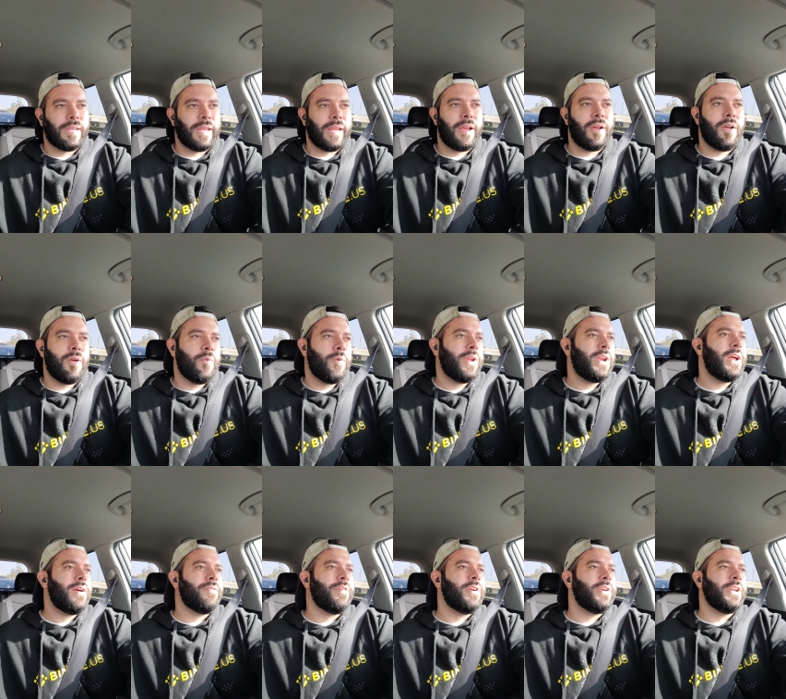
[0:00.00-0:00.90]
yeah,
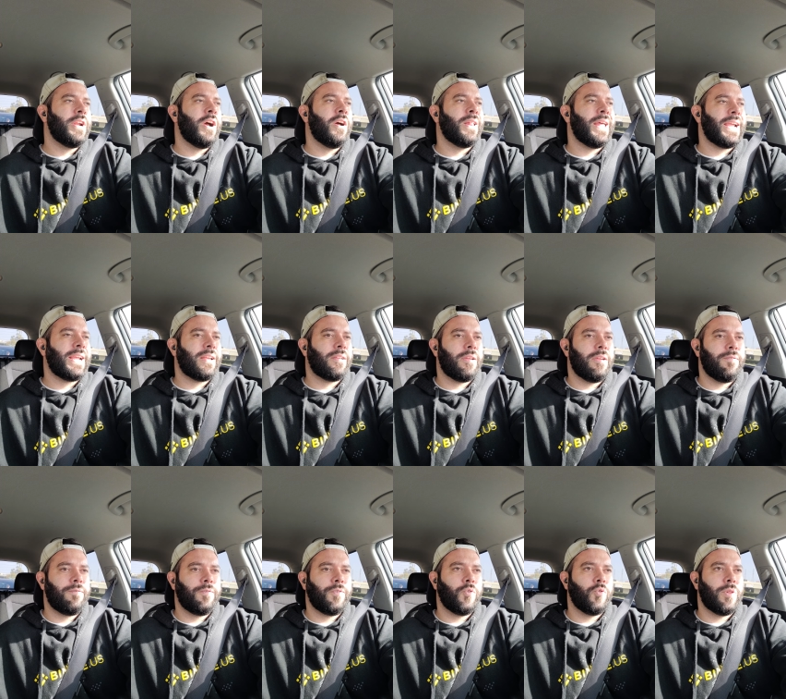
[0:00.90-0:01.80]
whatever. You know, like
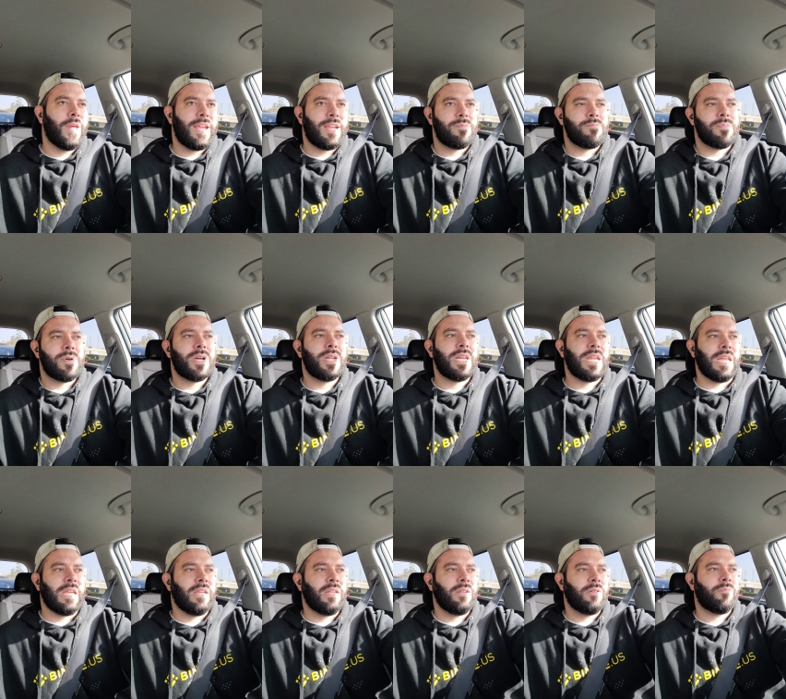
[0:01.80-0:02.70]
if you like
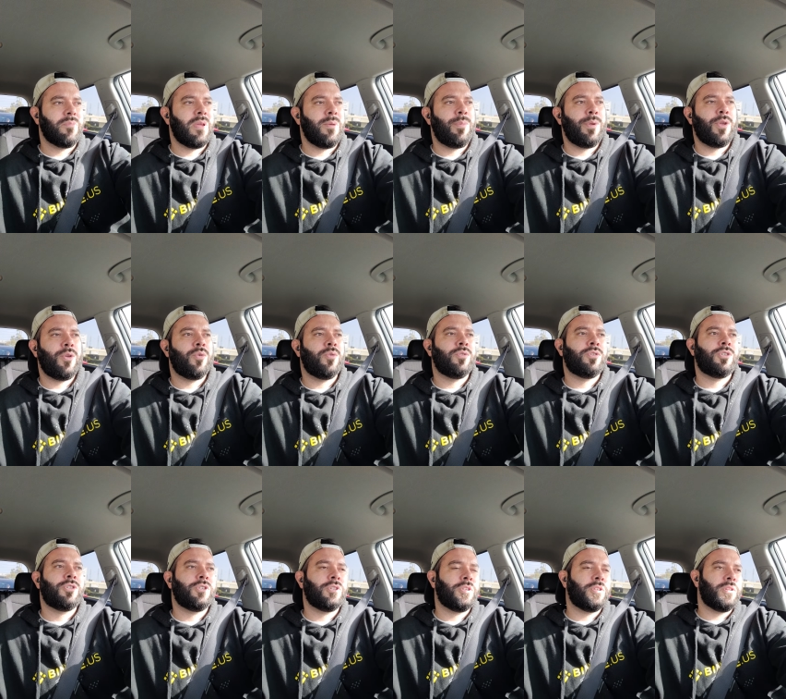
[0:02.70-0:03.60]
money, maybe you
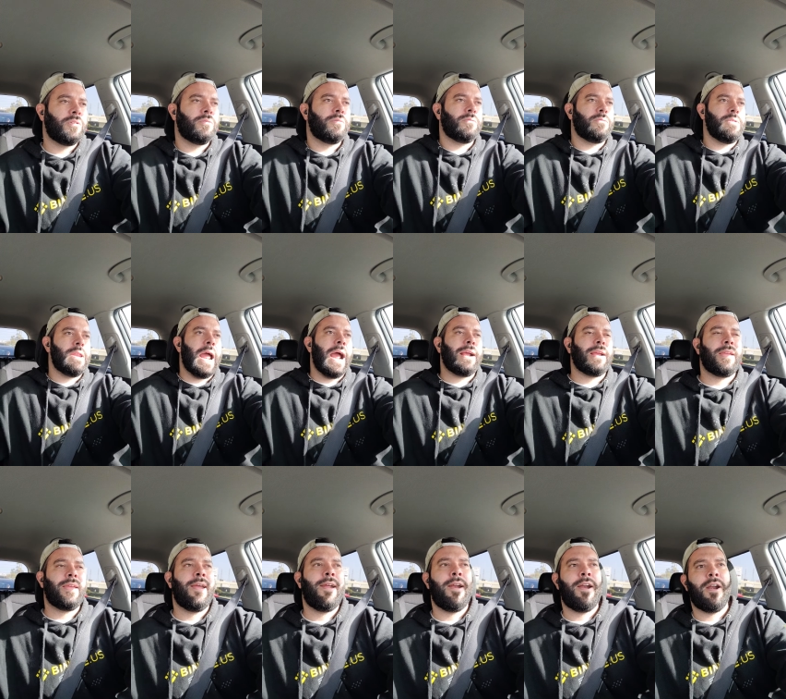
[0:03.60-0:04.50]
should
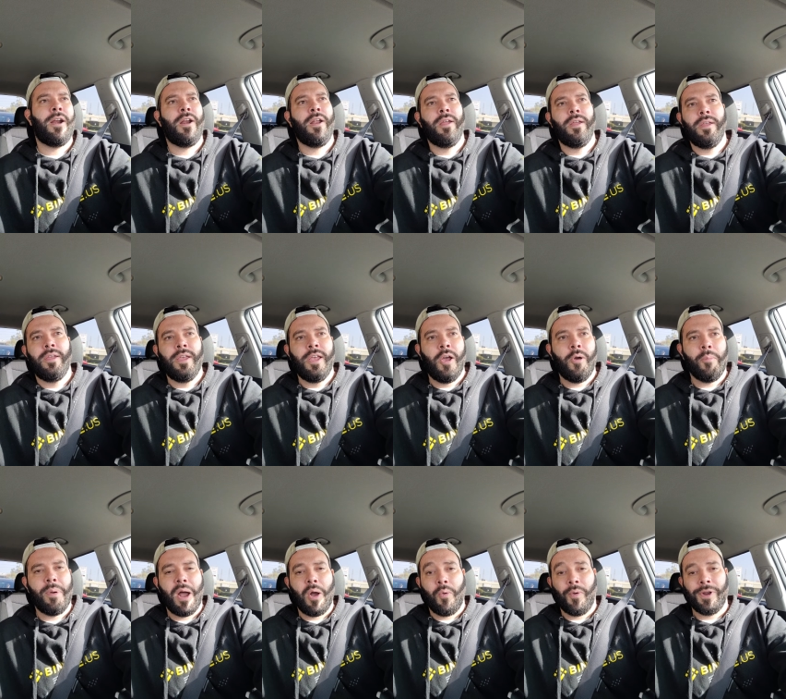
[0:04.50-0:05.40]
not care
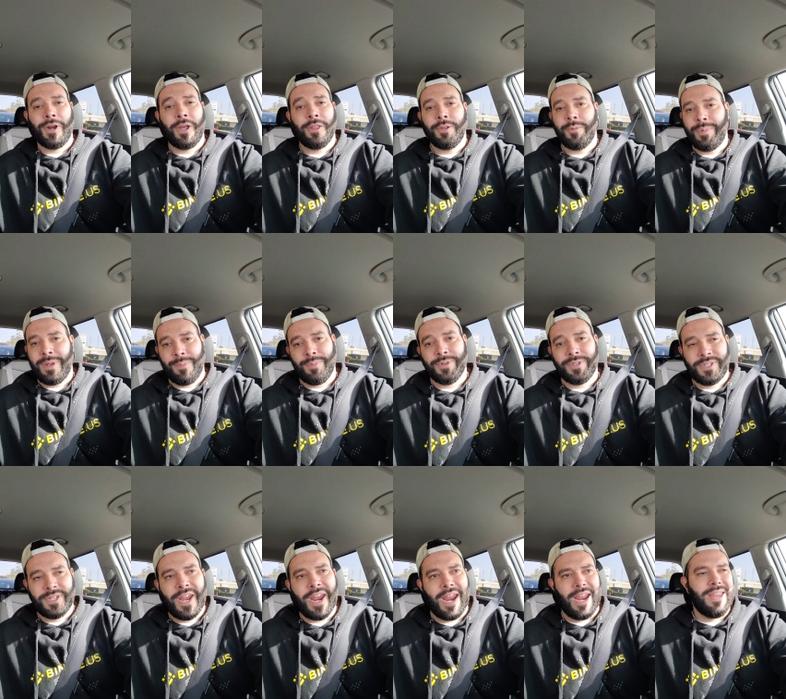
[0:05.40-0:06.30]
about what other people
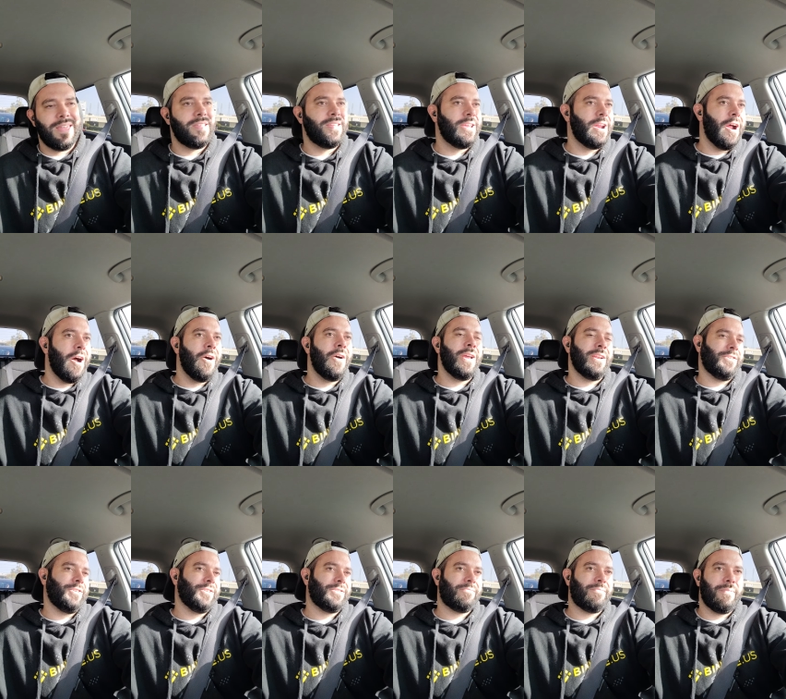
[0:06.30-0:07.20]
say. You know,
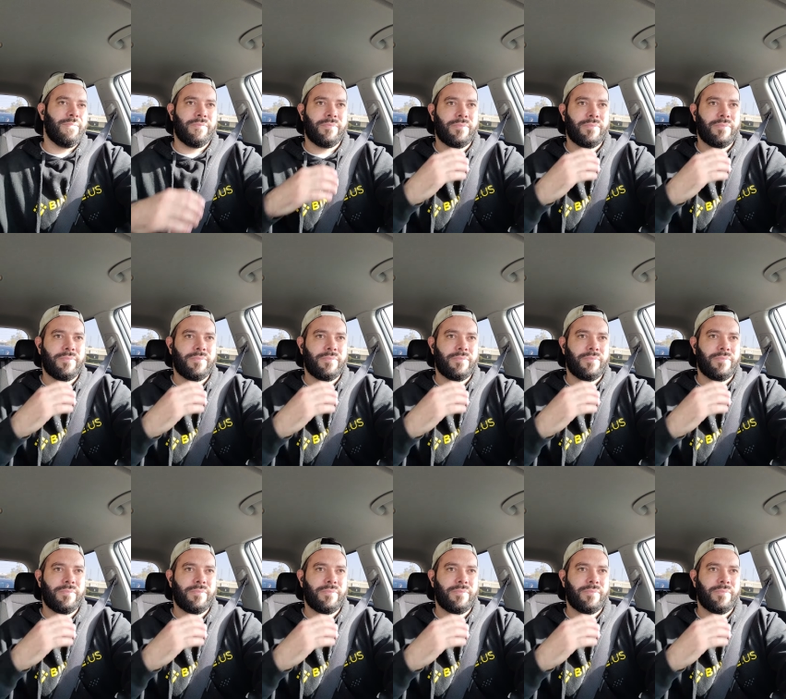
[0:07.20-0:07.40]
and just